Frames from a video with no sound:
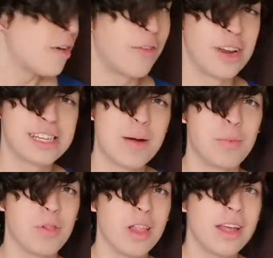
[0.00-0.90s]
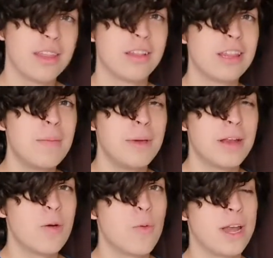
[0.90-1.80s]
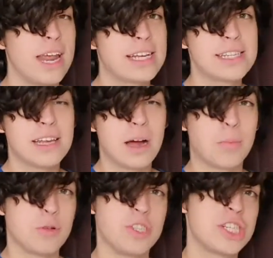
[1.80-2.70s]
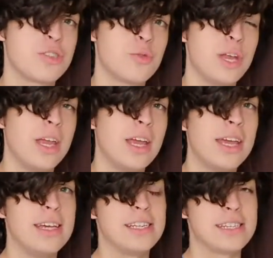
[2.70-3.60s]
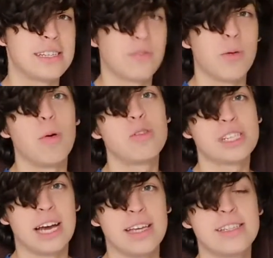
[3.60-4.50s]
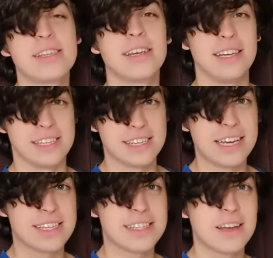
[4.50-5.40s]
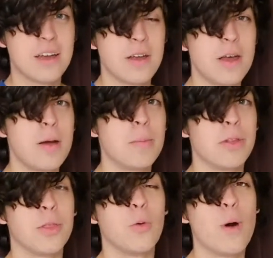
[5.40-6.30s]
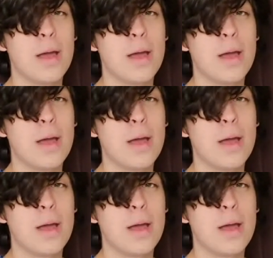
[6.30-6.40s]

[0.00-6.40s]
For example, the limit when x approaches 3 is from both sides is 6, but the y